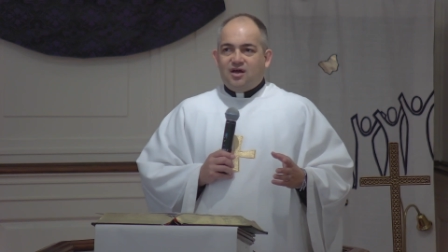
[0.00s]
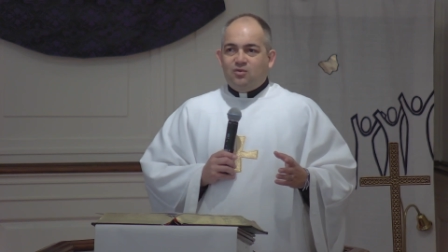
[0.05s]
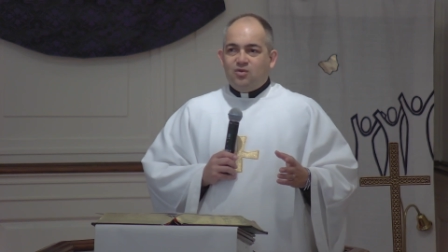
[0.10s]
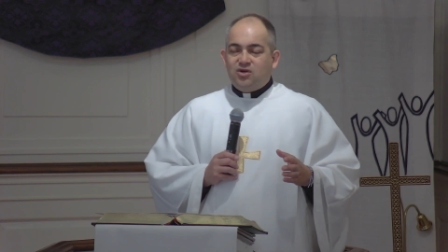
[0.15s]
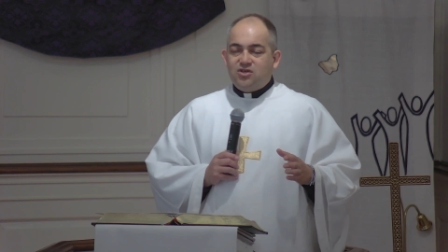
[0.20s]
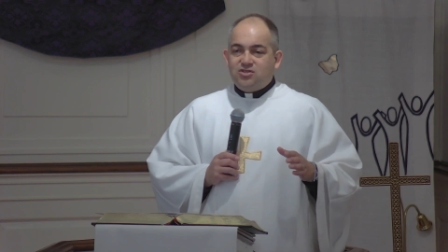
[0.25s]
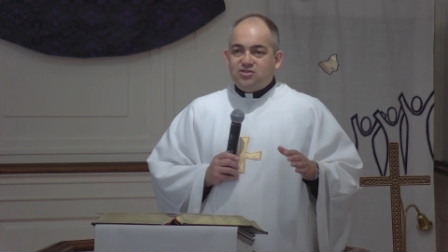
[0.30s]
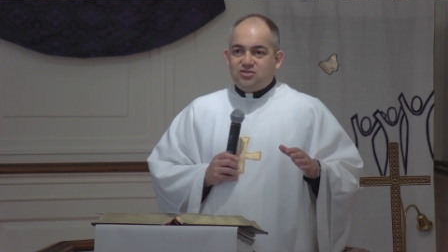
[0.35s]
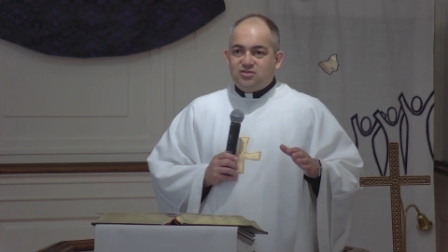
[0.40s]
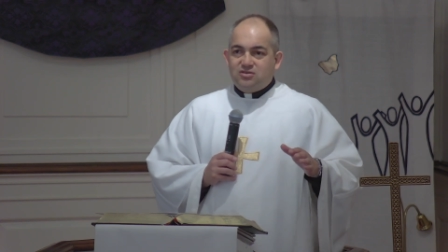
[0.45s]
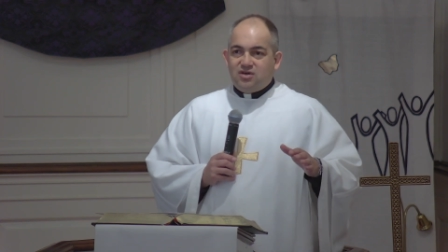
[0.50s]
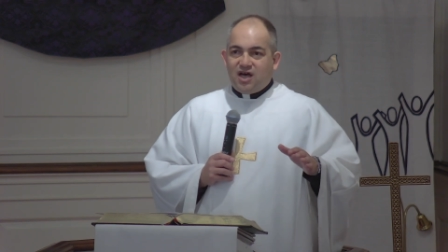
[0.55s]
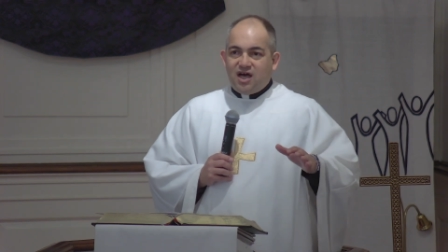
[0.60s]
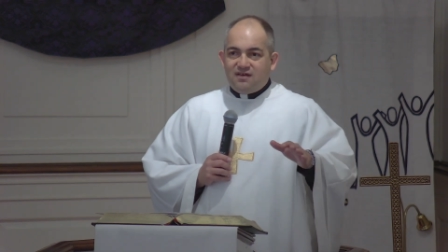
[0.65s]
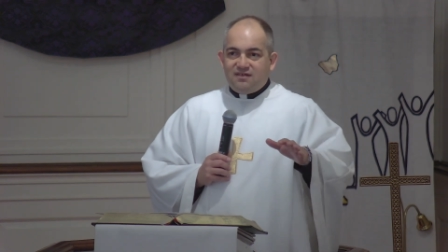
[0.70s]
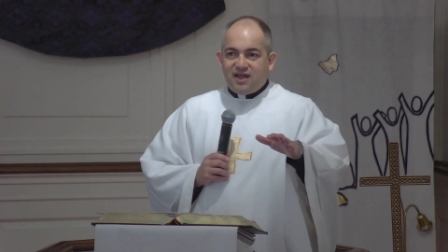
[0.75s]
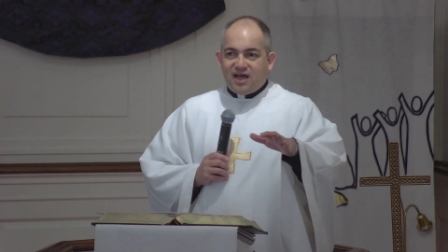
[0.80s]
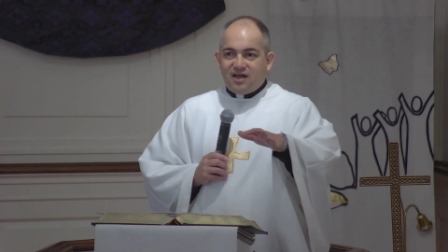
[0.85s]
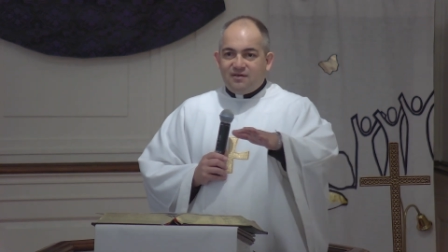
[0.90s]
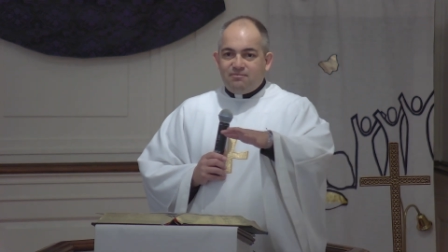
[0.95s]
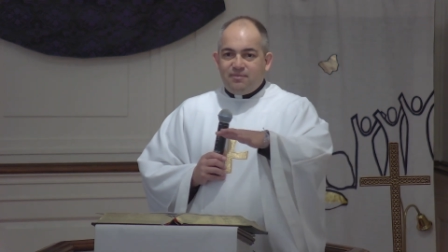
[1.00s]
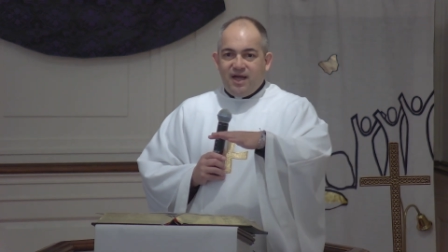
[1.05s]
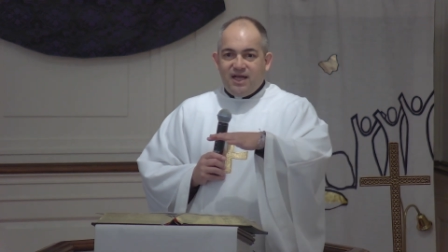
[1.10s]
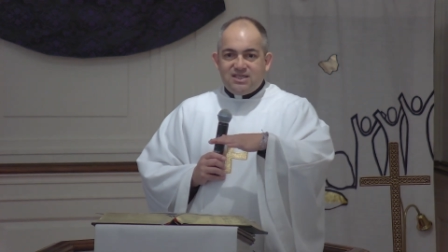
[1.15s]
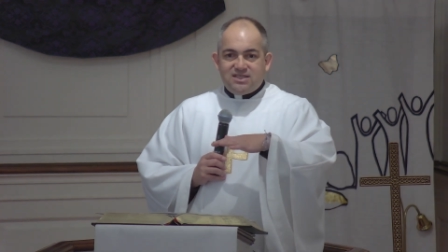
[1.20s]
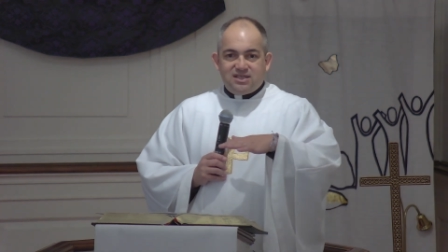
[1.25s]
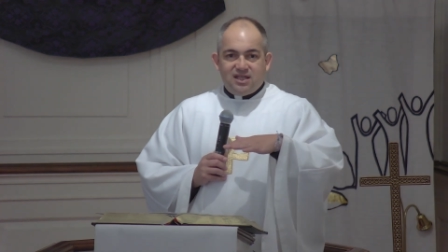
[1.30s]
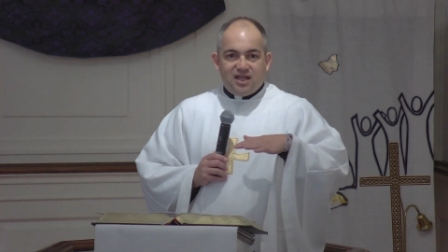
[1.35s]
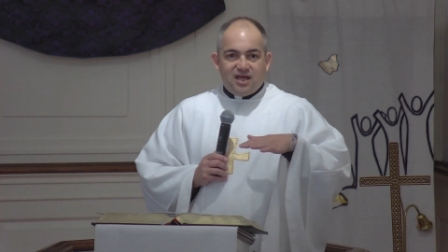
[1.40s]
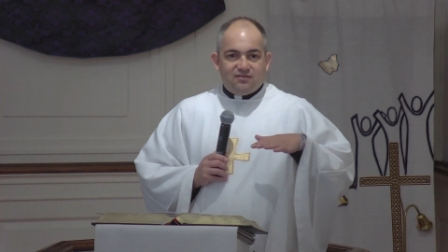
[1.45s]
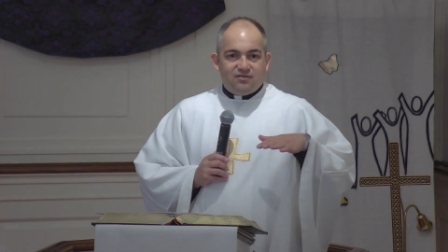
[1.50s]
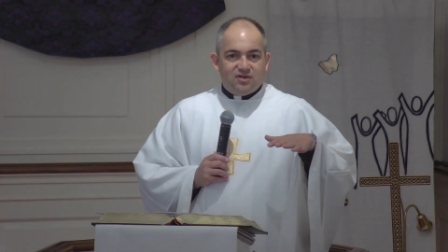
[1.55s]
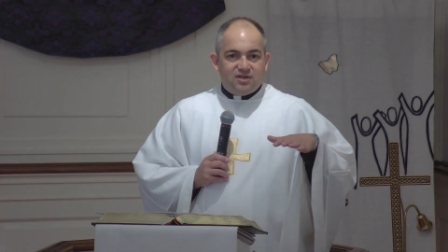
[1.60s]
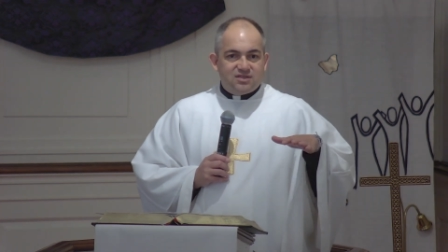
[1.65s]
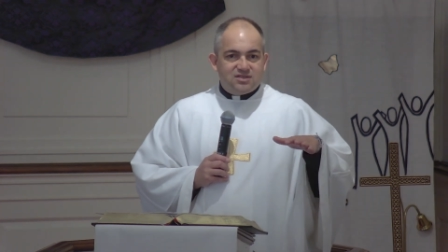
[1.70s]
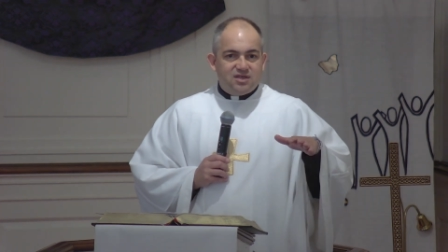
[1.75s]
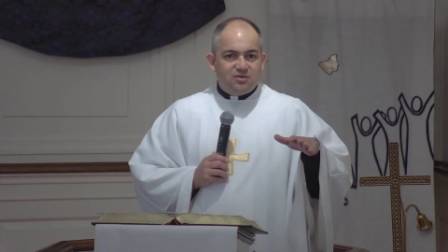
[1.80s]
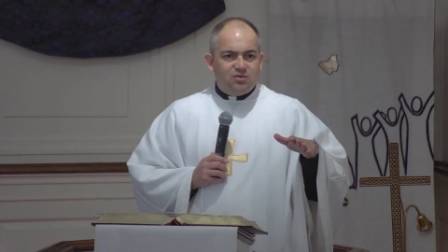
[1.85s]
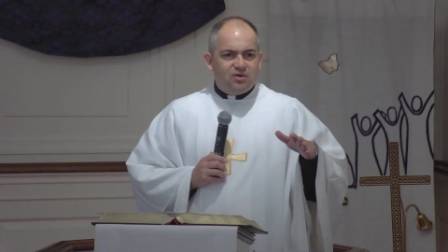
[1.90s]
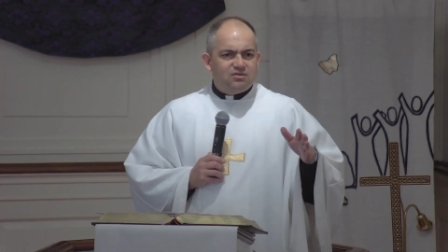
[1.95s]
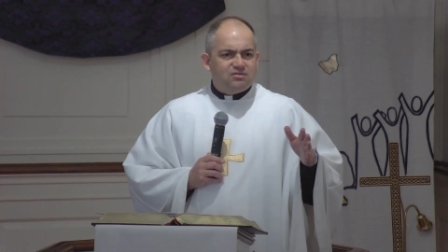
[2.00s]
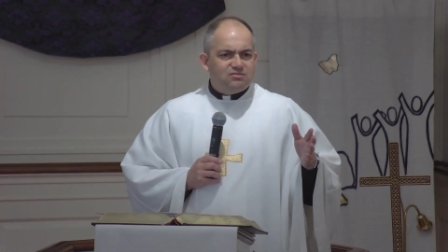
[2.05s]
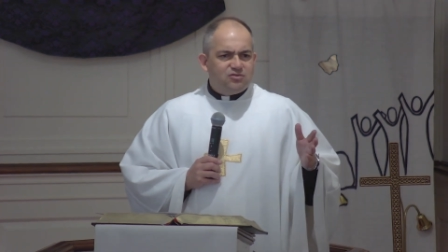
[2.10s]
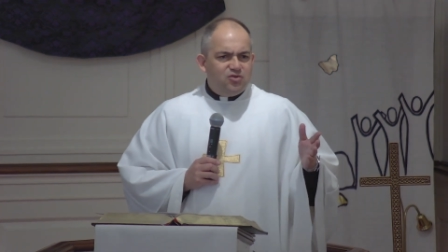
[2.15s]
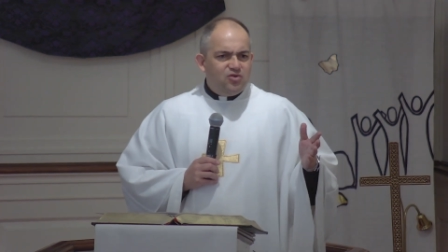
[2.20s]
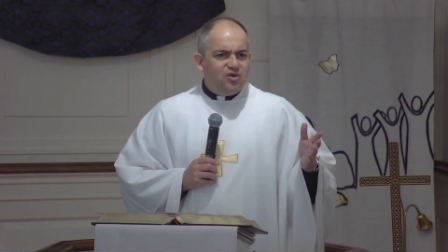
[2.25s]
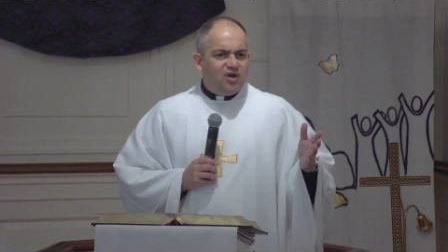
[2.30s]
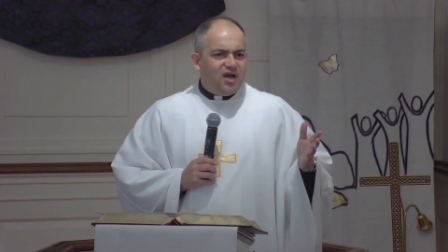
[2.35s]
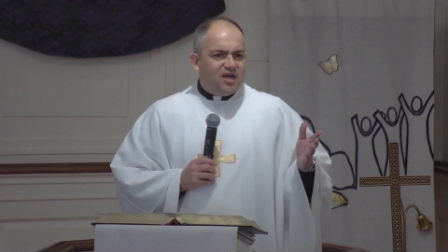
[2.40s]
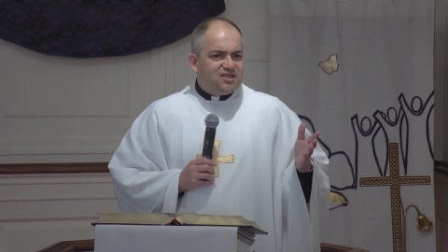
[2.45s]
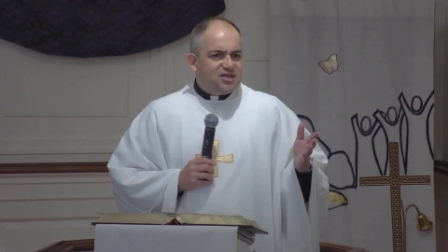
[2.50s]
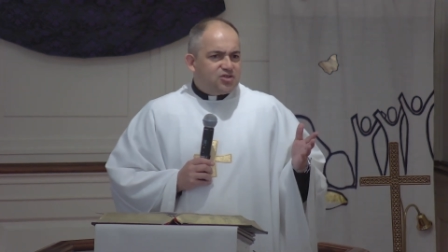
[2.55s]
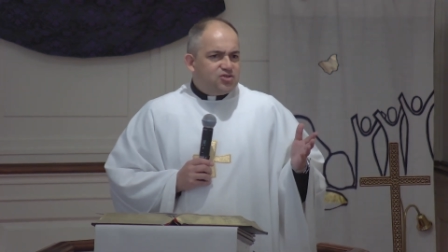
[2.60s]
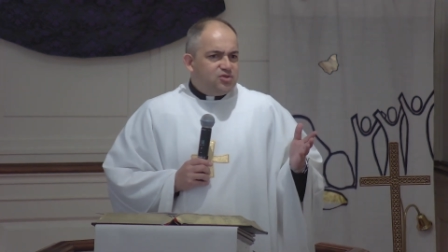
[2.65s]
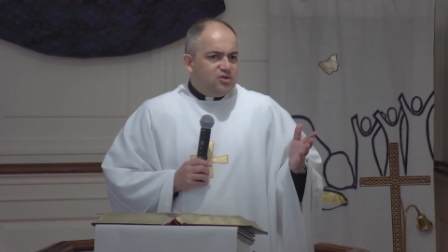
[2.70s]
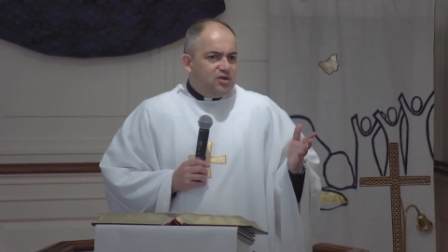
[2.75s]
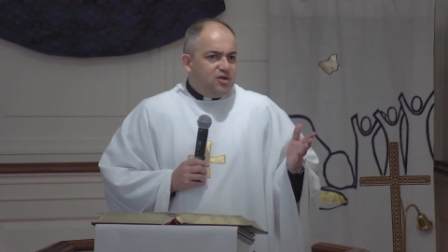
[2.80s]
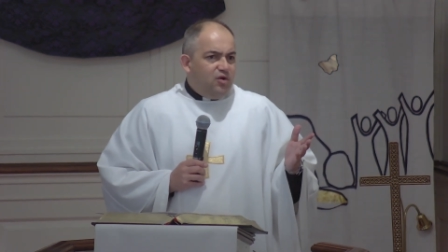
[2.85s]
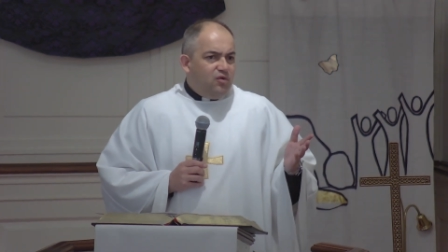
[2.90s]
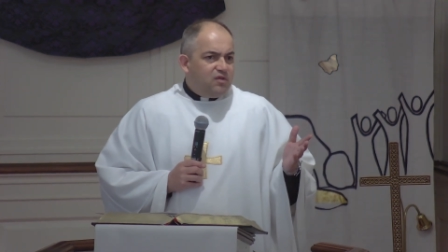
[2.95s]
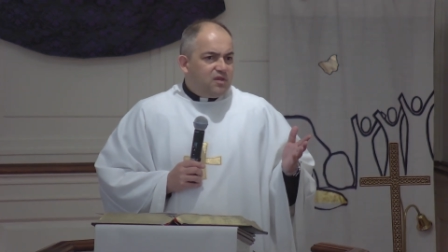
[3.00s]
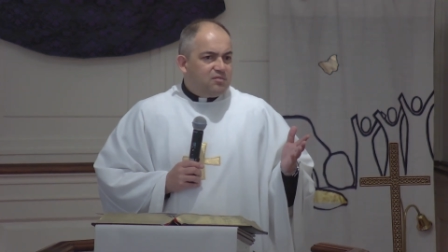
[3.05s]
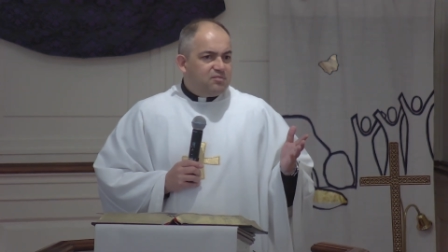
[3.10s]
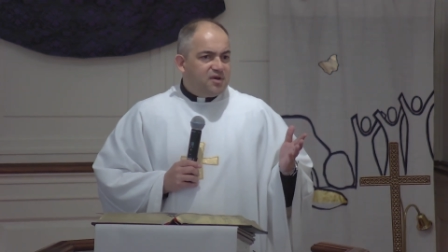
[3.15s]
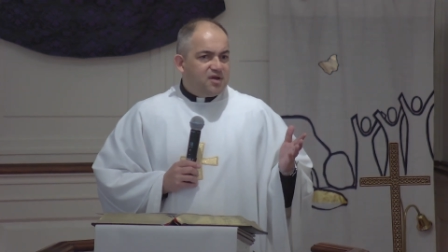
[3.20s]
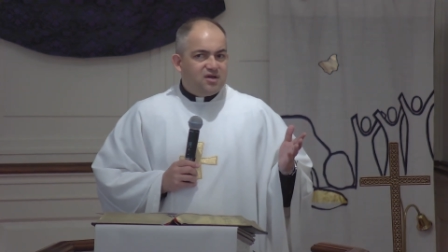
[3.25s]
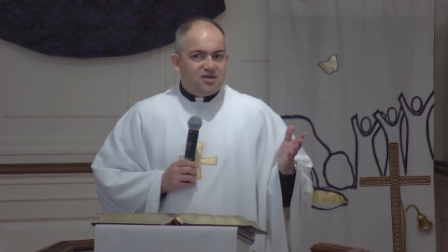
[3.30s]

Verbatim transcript: I want to have like a base level and say, well, do you guys actually know them?